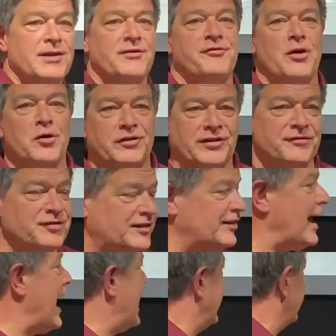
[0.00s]
of the folks have
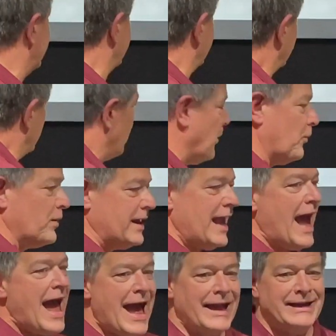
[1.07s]
said, what we
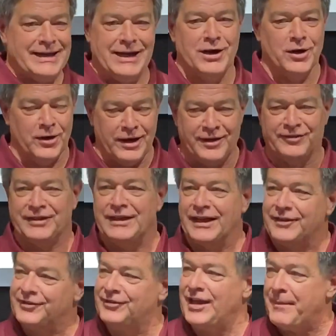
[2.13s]
had here is an
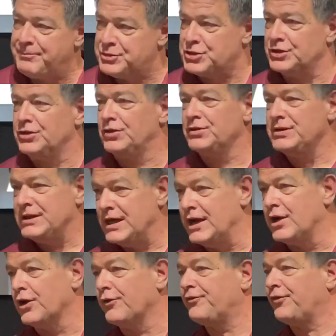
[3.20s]
exceptional
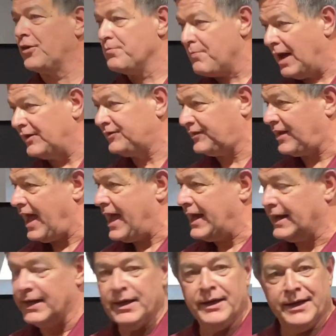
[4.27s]
year for
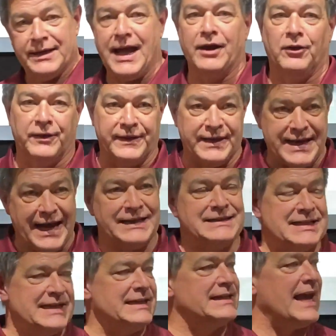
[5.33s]
Mustang. Not only the
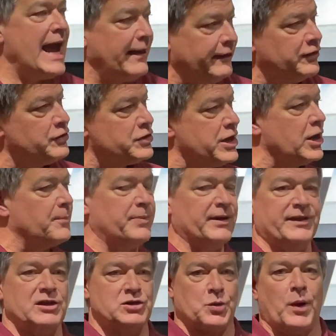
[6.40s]
19 calendar year, but
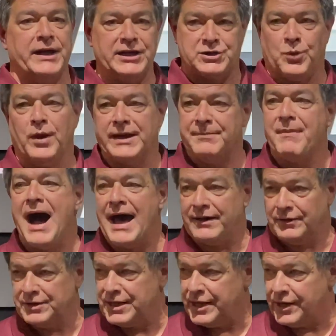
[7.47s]
the 2020
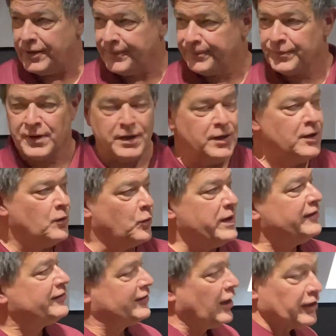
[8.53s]
model year. We
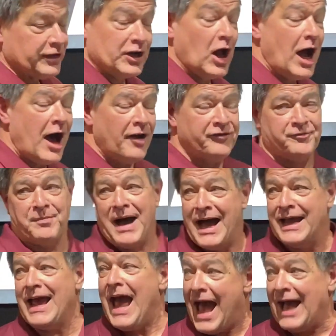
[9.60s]
started off
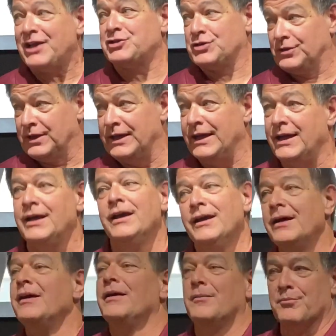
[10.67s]
by
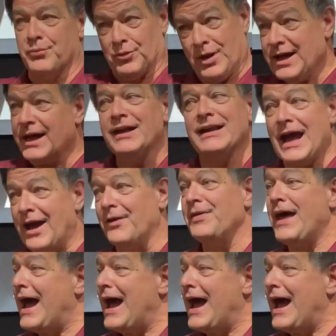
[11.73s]
actually bringing down the